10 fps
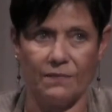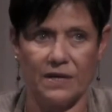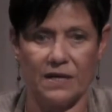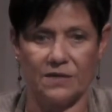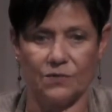
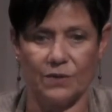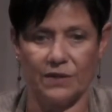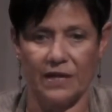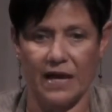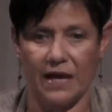is
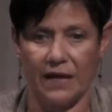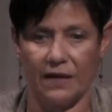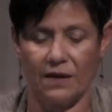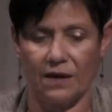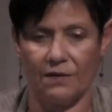when
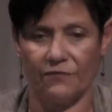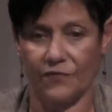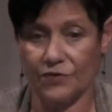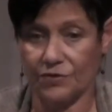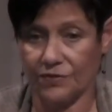they
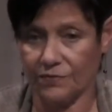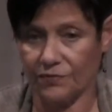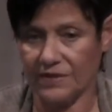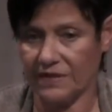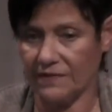first
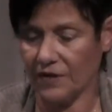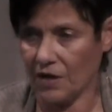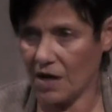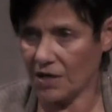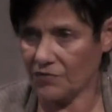received the
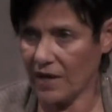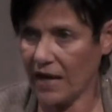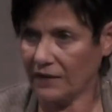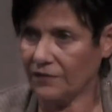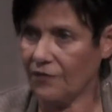
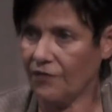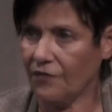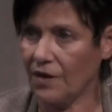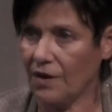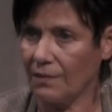contract
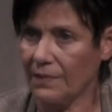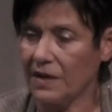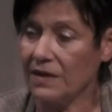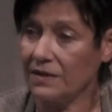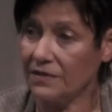from
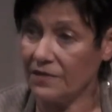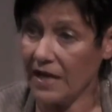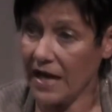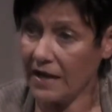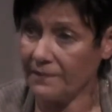the
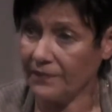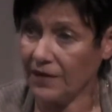VA